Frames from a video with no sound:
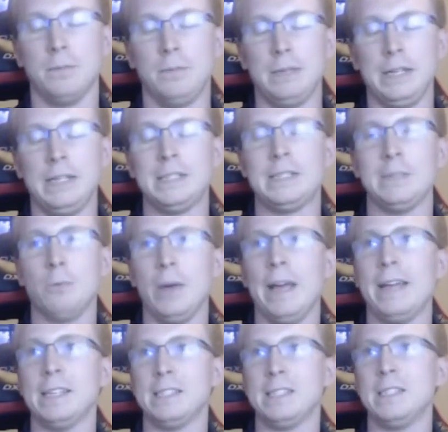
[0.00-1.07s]
easy
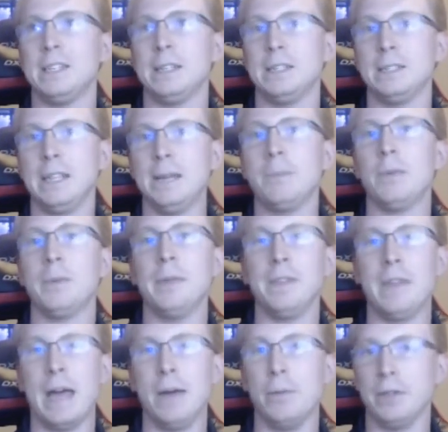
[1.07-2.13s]
ways to to implement
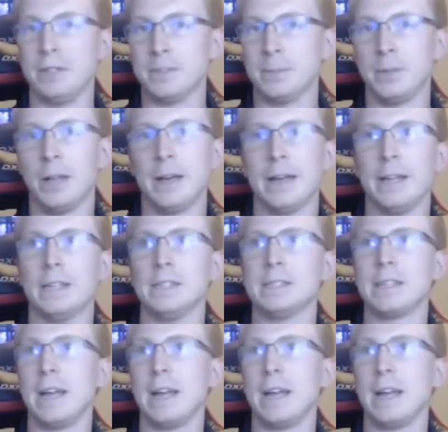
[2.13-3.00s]
that with some plugins,